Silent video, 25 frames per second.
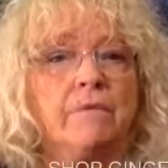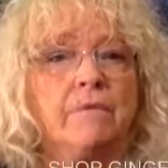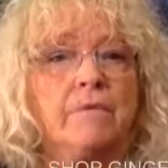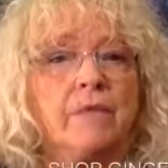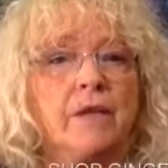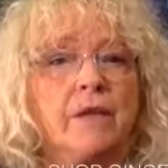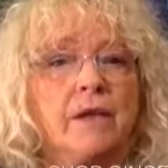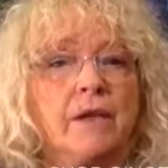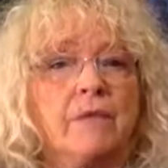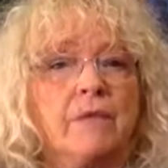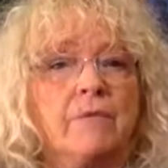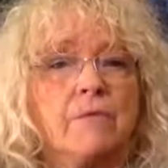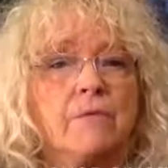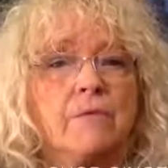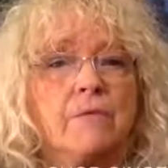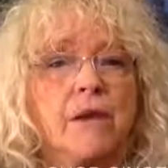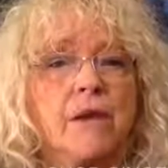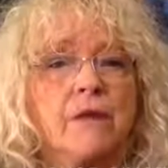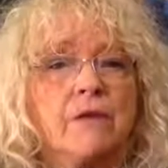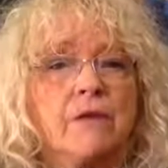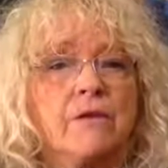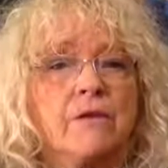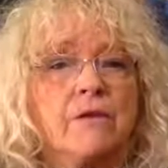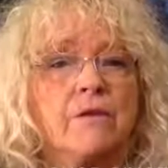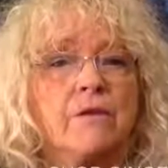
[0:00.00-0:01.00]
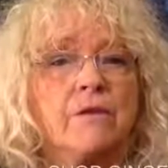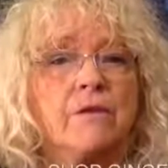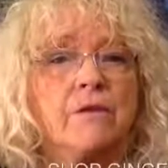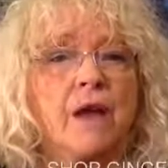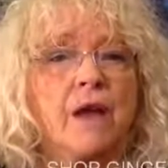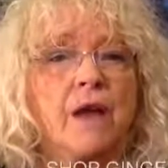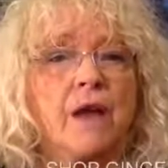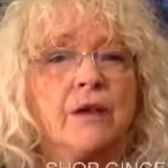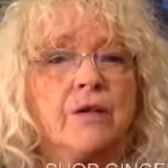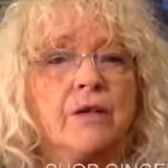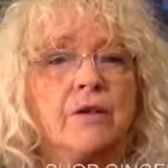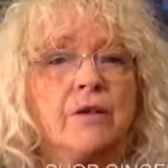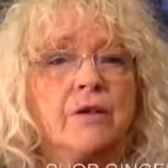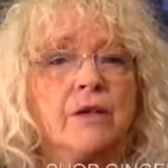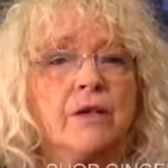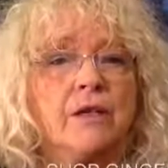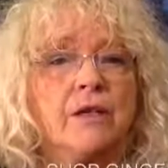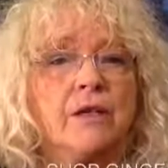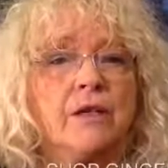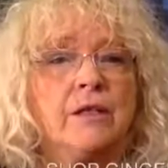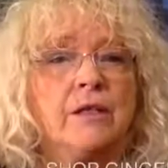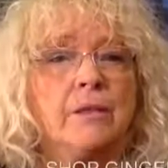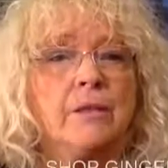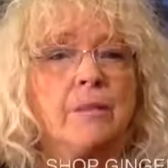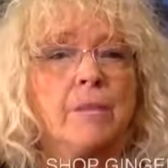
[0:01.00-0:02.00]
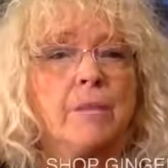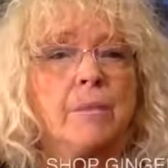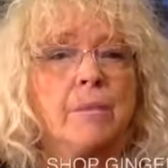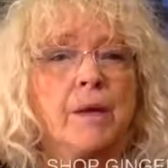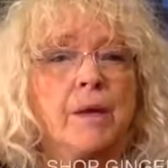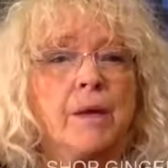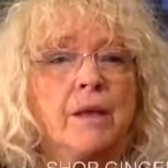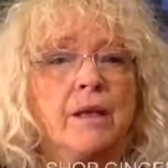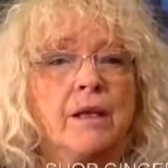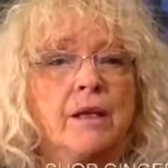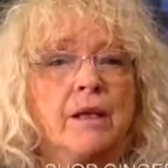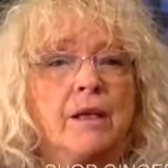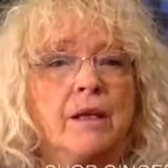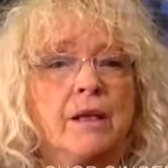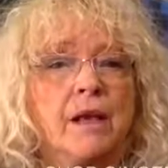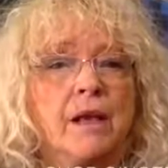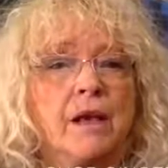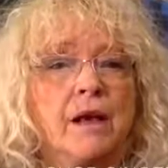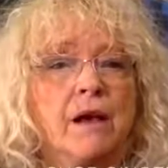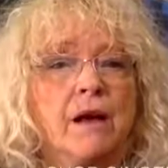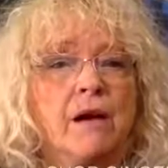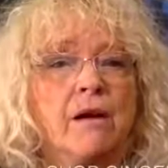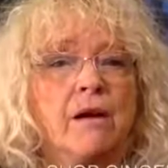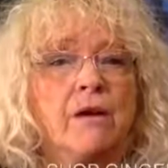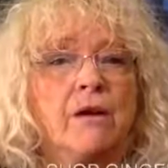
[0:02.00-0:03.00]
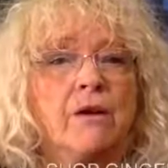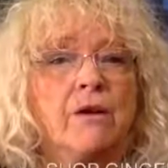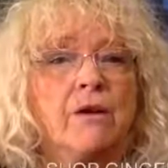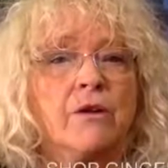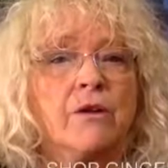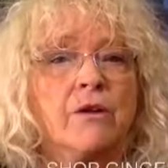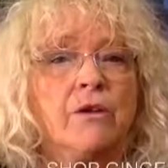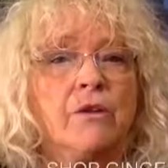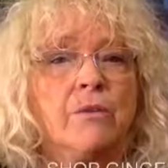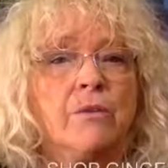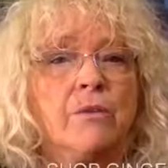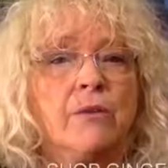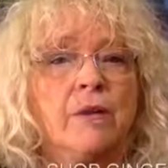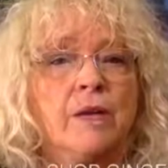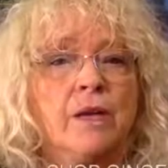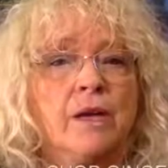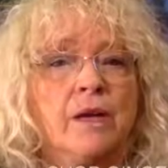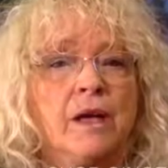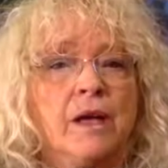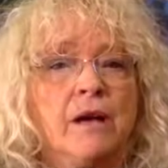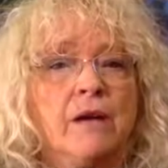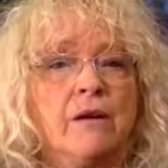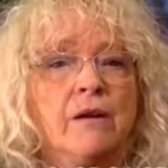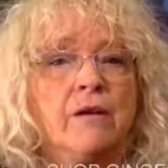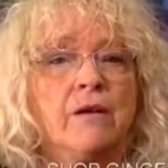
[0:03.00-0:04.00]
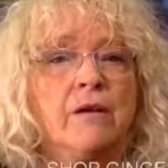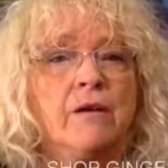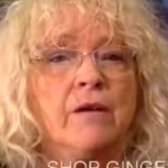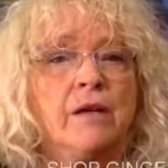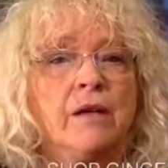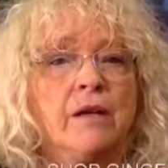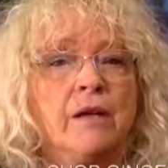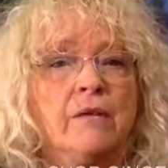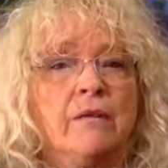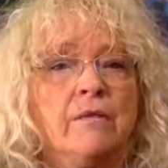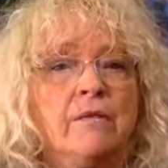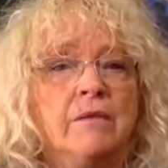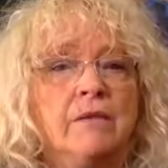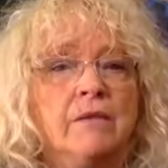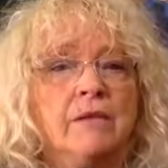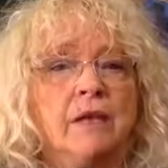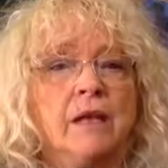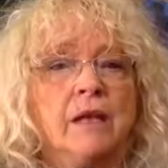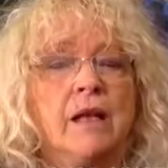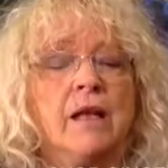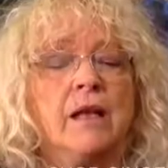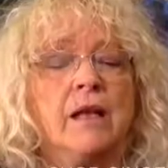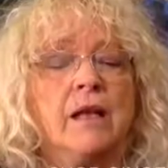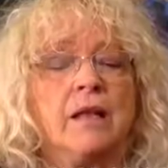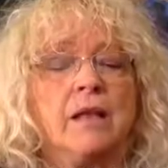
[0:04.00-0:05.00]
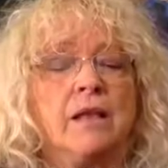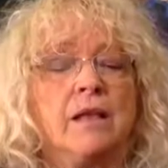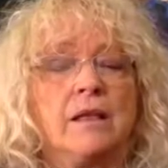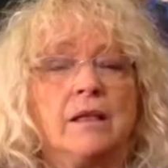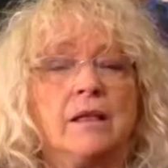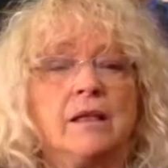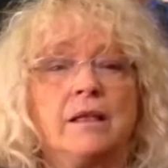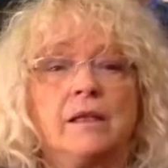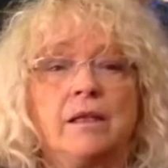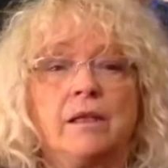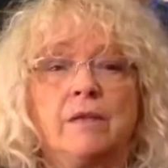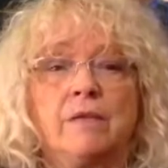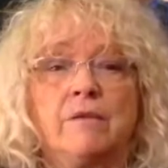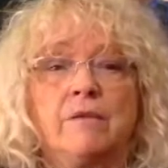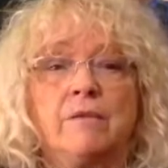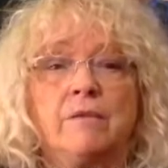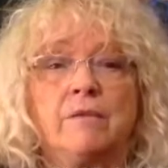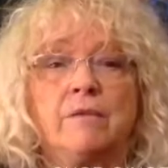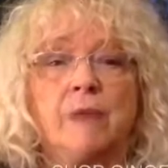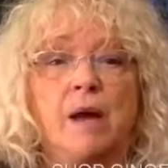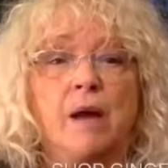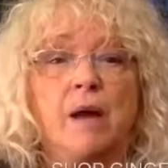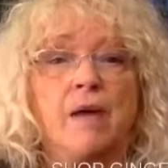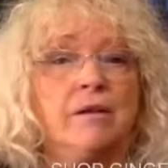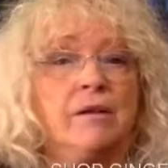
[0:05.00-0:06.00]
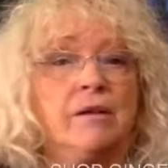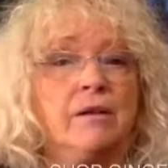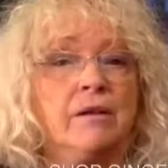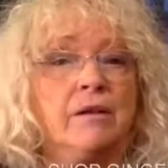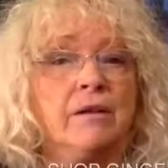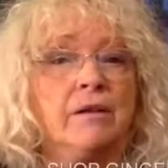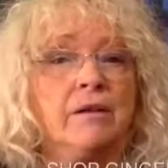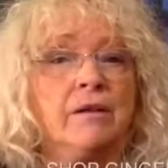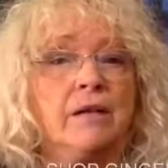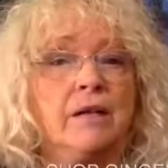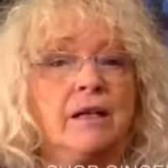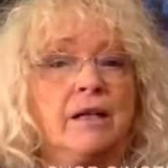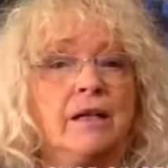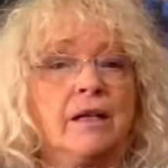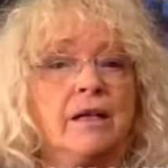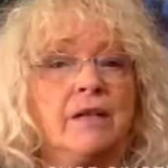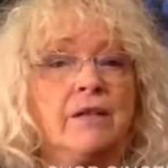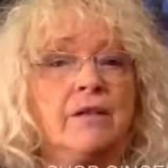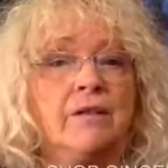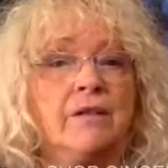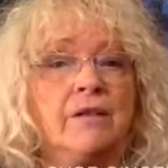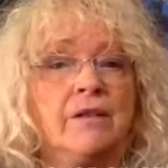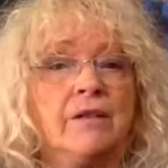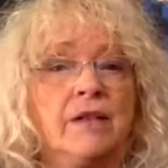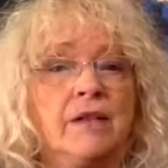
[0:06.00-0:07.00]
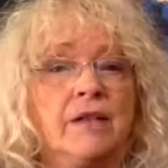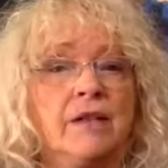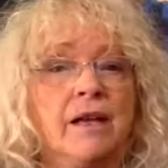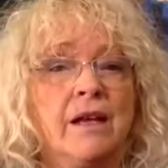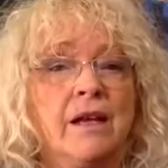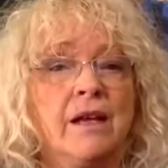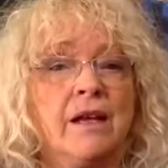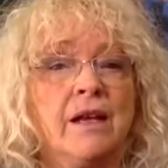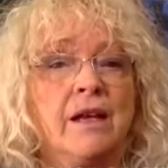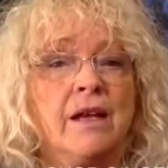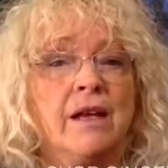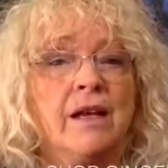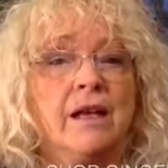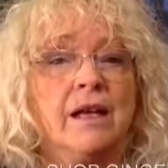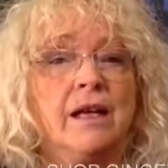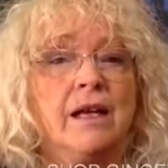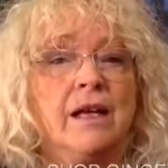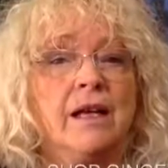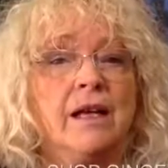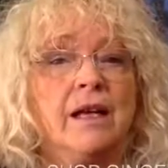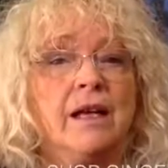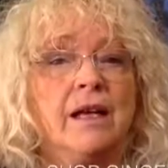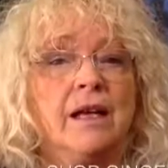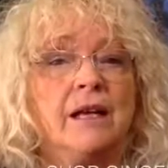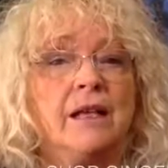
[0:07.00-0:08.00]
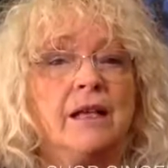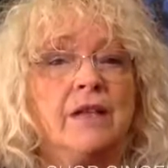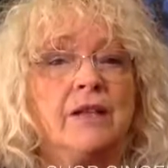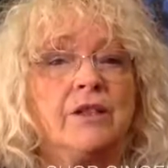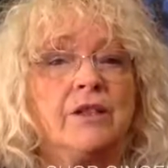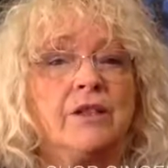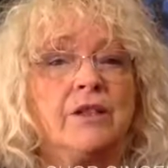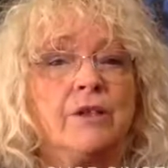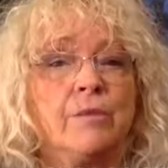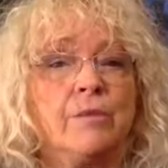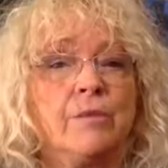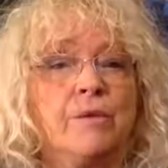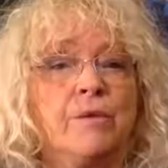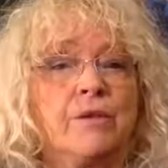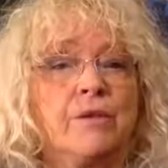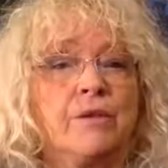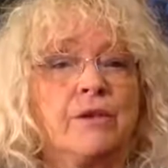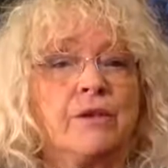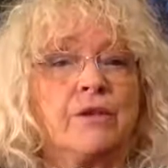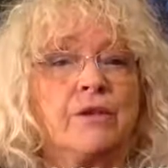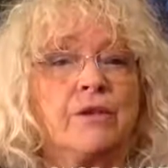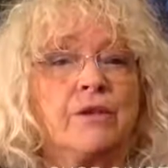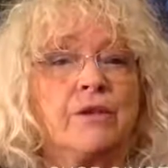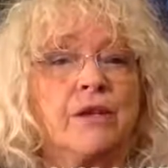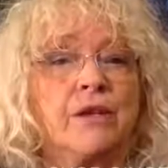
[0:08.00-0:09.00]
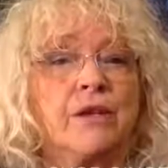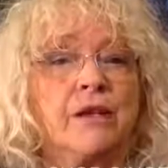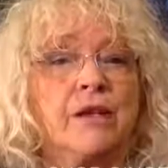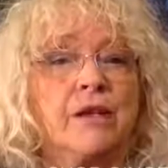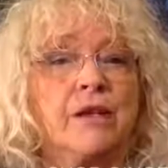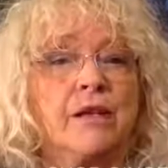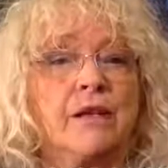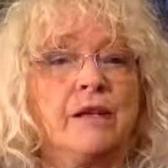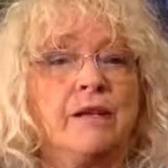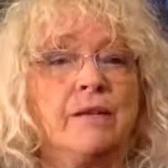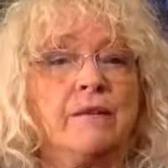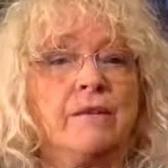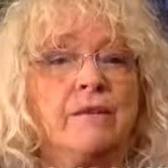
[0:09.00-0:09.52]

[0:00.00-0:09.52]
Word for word: done by their factories, but they are too money hungry. The love of power, I would say. Super frustrating.